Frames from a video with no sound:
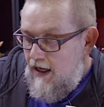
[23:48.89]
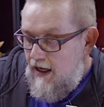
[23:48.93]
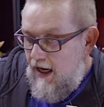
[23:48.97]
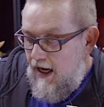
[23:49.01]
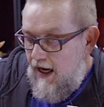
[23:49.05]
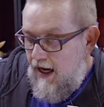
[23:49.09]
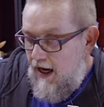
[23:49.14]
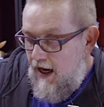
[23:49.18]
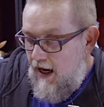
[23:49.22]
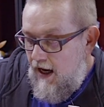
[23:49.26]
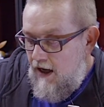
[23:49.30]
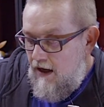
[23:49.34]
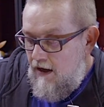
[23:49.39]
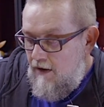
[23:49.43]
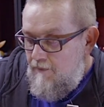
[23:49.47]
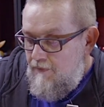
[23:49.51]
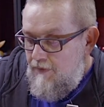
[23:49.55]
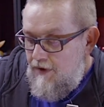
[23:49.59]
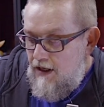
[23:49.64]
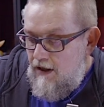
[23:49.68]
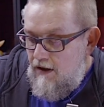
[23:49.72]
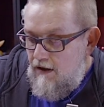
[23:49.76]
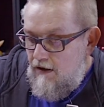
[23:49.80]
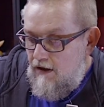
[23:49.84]
And
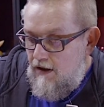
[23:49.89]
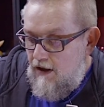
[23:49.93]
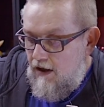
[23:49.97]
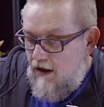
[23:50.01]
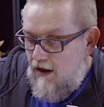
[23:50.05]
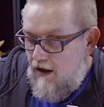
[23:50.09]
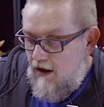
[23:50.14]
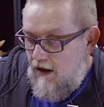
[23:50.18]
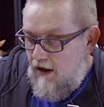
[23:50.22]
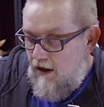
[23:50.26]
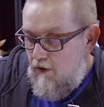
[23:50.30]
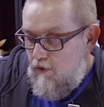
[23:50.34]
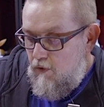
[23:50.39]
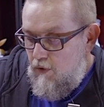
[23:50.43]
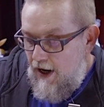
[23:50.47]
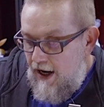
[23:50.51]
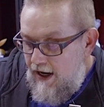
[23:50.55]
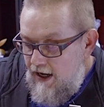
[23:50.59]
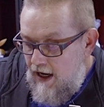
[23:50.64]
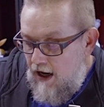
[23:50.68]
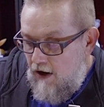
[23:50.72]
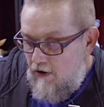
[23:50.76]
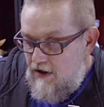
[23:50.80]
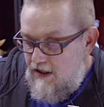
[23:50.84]
the
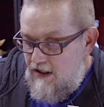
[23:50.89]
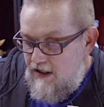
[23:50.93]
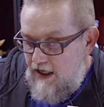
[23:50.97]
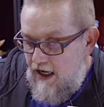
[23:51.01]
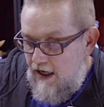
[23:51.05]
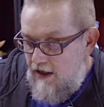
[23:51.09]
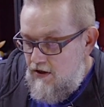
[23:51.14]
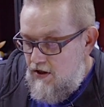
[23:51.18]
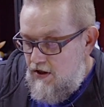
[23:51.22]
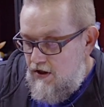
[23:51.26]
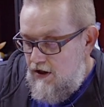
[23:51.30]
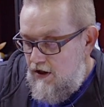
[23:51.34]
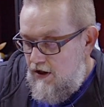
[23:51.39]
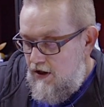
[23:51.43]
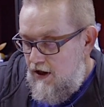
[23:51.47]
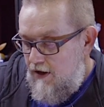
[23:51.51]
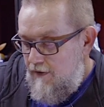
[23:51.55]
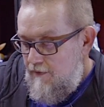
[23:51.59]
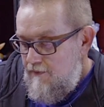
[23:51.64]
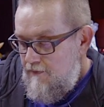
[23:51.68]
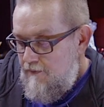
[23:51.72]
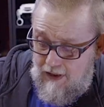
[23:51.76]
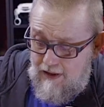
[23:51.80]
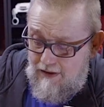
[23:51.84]
run out
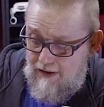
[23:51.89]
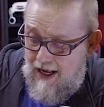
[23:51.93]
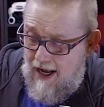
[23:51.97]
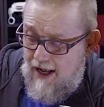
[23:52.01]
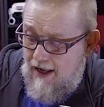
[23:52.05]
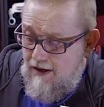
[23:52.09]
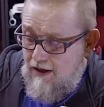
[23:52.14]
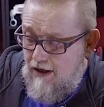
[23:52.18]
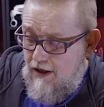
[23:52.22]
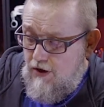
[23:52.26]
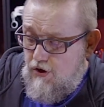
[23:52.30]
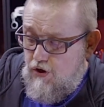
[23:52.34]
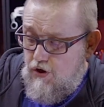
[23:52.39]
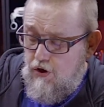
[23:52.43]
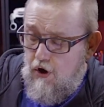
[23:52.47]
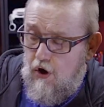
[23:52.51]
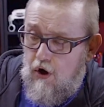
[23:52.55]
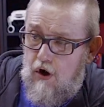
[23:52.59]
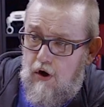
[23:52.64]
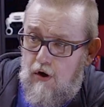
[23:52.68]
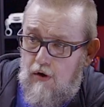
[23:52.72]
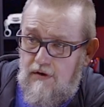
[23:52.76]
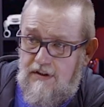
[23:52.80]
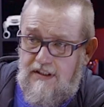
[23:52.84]
sensor, that it's
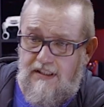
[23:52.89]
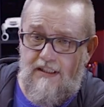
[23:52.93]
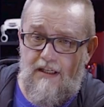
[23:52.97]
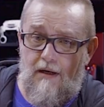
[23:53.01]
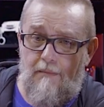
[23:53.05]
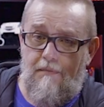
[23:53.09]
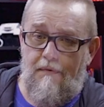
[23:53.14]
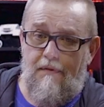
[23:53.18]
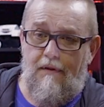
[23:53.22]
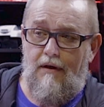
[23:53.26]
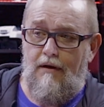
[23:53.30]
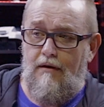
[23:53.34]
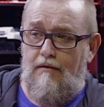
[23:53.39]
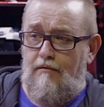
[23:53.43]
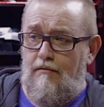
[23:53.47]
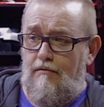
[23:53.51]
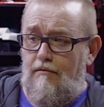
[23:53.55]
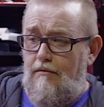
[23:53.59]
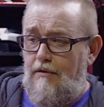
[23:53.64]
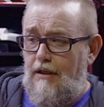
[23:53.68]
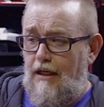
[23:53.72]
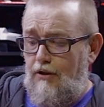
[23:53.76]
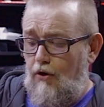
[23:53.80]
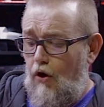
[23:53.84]
all something,
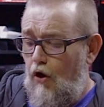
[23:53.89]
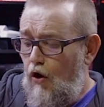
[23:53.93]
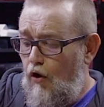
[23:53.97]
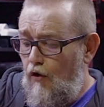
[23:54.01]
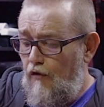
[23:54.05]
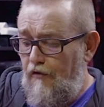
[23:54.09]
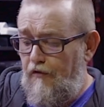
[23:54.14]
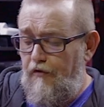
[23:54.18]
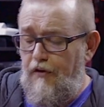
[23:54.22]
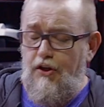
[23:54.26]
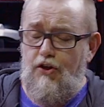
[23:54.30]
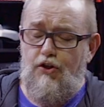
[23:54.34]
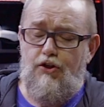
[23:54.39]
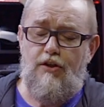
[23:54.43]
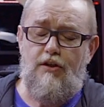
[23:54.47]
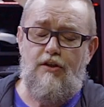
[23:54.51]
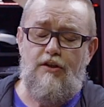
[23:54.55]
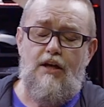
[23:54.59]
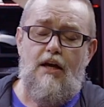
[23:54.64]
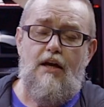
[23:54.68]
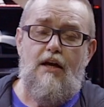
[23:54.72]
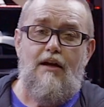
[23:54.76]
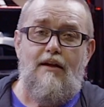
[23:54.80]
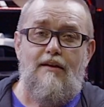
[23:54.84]
that all
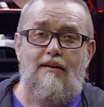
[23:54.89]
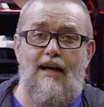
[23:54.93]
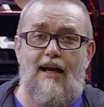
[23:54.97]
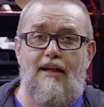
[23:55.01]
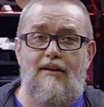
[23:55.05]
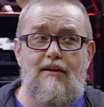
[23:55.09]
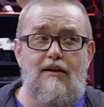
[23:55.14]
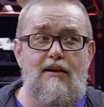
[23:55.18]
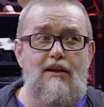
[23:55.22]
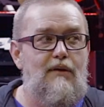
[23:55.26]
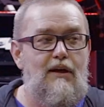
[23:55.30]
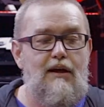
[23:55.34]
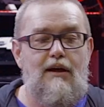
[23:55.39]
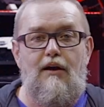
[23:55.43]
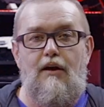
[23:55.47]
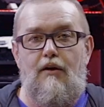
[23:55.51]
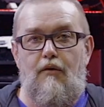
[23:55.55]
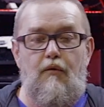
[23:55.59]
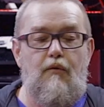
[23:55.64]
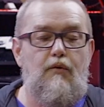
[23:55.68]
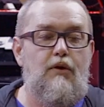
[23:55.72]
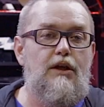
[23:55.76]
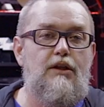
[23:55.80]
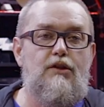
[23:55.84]
features, that
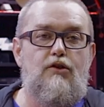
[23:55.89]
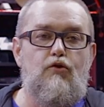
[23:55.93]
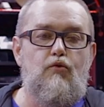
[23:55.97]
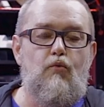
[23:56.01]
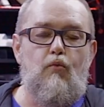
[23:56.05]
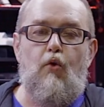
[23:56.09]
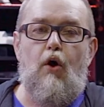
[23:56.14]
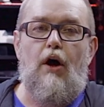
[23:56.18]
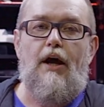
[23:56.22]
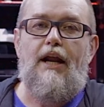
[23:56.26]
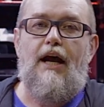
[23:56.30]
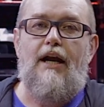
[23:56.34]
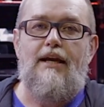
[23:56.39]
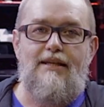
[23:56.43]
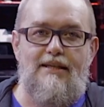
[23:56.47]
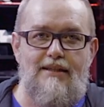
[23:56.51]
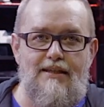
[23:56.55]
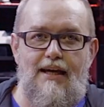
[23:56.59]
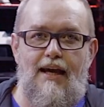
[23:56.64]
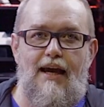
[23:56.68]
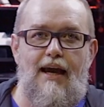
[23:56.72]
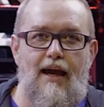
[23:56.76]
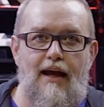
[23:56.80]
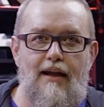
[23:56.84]
it's what I
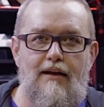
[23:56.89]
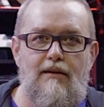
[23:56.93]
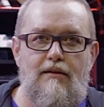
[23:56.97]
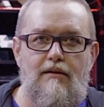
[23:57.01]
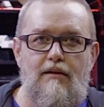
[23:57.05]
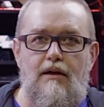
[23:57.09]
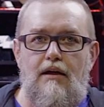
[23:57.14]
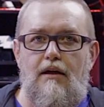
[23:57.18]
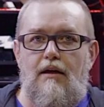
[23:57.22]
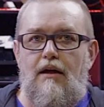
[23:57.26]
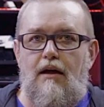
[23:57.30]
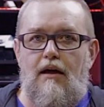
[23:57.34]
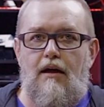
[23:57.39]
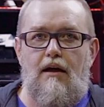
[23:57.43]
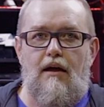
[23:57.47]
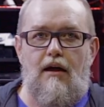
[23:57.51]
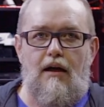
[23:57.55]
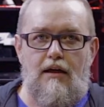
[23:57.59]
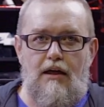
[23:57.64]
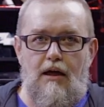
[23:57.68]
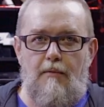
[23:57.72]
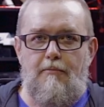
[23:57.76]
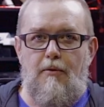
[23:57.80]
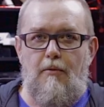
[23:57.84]
said
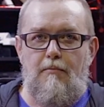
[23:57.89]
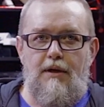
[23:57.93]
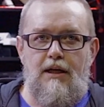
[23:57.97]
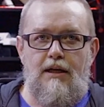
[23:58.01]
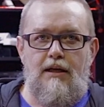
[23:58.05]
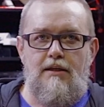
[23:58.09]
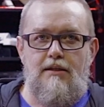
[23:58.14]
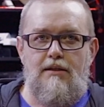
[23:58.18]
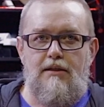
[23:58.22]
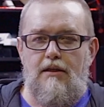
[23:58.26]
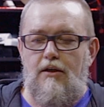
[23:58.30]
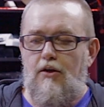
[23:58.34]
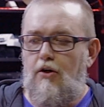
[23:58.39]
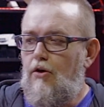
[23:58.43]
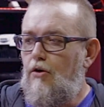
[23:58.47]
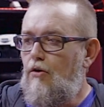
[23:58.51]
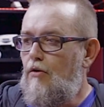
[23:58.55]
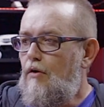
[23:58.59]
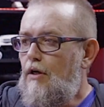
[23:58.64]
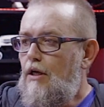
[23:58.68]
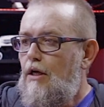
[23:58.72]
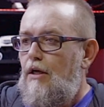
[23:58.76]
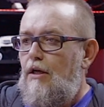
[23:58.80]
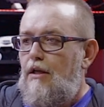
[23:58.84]
a couple minutes
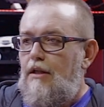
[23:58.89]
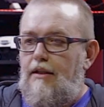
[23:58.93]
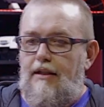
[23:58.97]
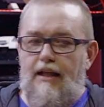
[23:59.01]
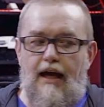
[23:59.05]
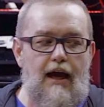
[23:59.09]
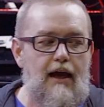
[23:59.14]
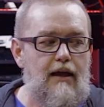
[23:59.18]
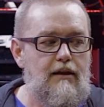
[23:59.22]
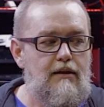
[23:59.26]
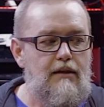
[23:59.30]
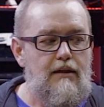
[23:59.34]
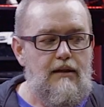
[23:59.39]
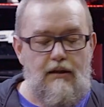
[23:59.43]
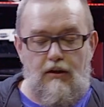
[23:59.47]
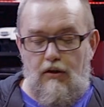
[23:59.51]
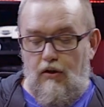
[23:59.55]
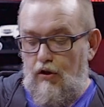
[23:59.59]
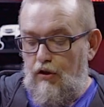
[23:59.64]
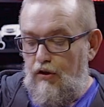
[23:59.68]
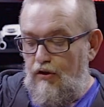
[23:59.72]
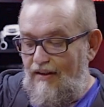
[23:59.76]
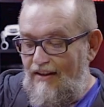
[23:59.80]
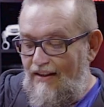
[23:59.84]
ago, that
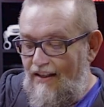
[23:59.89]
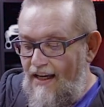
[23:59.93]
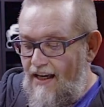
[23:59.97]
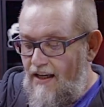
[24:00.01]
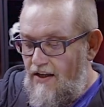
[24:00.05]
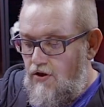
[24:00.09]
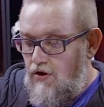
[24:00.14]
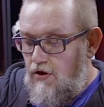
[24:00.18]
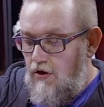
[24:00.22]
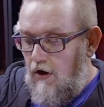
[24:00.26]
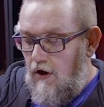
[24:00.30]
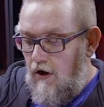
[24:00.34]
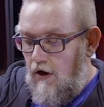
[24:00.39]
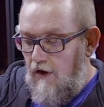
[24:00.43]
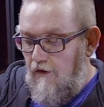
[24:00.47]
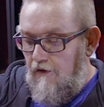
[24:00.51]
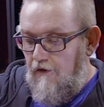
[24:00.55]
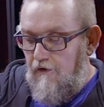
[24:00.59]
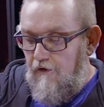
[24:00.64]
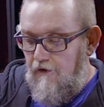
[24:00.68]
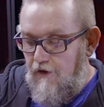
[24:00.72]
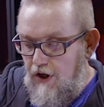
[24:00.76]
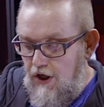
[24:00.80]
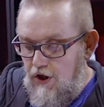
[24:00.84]
these are
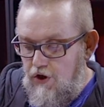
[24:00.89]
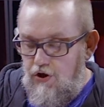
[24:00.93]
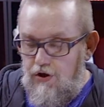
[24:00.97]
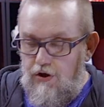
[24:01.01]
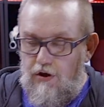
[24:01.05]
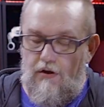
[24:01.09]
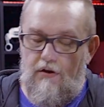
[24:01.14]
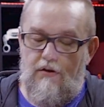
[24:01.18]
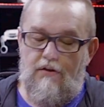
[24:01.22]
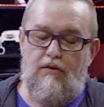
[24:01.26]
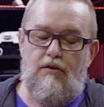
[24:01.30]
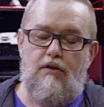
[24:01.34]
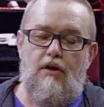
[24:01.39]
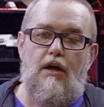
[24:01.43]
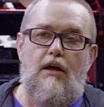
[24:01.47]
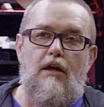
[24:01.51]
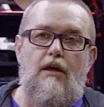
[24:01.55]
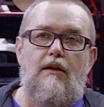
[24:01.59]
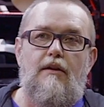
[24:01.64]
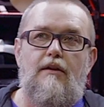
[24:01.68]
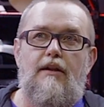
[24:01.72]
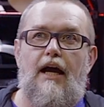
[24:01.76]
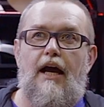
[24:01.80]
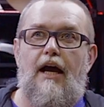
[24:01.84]
features
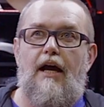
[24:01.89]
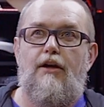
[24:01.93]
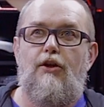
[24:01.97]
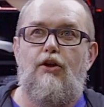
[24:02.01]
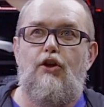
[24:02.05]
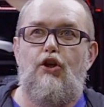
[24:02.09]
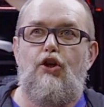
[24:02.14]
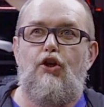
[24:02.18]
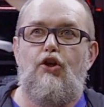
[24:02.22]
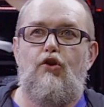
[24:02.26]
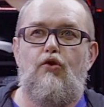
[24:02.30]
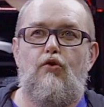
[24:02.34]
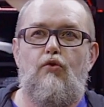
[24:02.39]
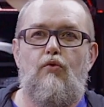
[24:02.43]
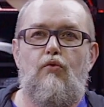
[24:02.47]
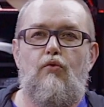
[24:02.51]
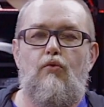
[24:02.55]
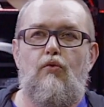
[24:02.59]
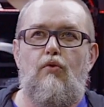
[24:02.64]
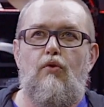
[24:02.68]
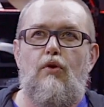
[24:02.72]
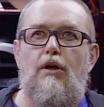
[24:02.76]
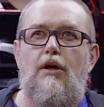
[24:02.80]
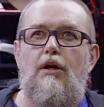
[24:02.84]
that
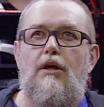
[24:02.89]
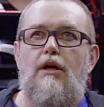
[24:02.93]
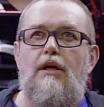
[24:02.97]
you